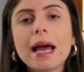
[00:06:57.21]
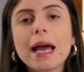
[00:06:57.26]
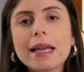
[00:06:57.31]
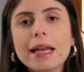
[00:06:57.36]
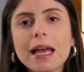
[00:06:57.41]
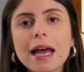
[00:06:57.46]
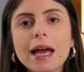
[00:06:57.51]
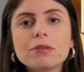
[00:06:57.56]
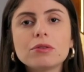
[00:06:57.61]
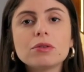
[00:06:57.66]

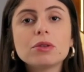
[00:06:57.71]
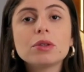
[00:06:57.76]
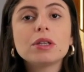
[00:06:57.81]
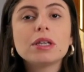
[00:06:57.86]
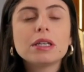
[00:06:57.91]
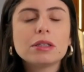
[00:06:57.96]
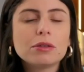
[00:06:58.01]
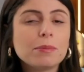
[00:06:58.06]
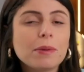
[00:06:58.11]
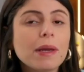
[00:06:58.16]
after
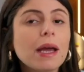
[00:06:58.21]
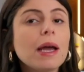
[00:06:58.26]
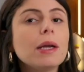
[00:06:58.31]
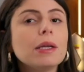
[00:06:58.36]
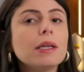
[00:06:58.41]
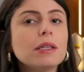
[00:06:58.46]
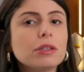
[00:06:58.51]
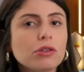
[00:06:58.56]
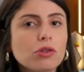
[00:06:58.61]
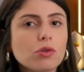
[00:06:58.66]
his
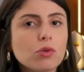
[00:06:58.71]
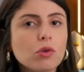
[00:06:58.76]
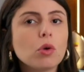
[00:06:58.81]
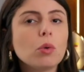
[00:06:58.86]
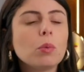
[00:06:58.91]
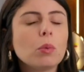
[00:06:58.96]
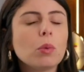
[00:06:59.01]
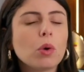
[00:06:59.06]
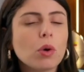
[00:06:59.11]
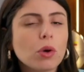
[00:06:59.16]
parents were
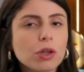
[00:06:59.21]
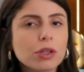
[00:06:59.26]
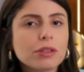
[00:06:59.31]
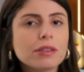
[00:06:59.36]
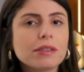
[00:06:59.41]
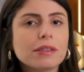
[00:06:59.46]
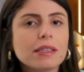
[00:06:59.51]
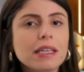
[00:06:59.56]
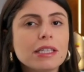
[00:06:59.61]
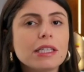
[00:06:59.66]

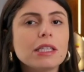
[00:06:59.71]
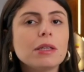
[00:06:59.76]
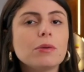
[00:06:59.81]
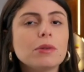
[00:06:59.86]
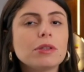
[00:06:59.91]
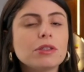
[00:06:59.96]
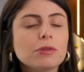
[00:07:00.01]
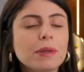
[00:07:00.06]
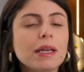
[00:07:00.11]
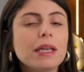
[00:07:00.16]
warned that he
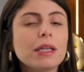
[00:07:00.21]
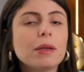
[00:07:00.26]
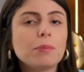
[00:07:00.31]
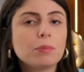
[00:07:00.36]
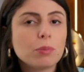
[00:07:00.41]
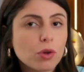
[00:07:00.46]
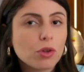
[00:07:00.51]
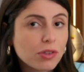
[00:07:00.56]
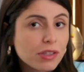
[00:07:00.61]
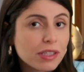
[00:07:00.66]
was being
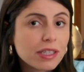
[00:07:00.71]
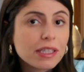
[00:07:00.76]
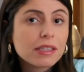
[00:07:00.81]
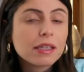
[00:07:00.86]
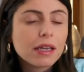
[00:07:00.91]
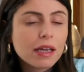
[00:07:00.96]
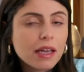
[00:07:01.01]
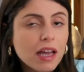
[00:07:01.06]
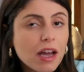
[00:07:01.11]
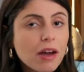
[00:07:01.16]

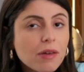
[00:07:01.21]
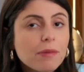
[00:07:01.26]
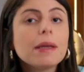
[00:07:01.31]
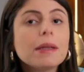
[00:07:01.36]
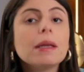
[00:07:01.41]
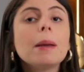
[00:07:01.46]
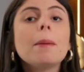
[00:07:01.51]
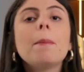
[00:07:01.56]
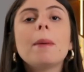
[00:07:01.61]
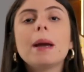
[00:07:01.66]
bullied,
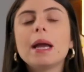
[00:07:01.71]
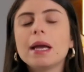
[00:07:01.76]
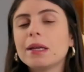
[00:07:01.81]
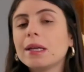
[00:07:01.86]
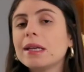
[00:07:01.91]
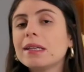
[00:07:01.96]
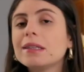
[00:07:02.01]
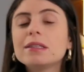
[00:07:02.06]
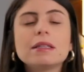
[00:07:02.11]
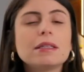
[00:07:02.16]
but the
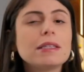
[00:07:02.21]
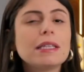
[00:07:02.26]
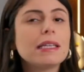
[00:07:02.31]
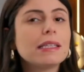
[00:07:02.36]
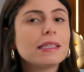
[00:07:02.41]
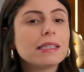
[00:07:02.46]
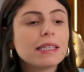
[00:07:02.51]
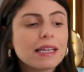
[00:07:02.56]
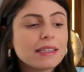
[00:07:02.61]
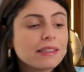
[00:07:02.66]
parents did
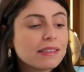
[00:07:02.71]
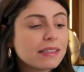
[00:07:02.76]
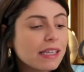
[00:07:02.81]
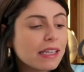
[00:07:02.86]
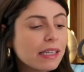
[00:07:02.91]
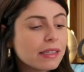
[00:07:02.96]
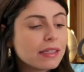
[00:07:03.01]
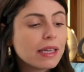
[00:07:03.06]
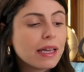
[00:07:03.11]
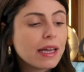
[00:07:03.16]

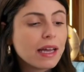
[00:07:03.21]
nothing,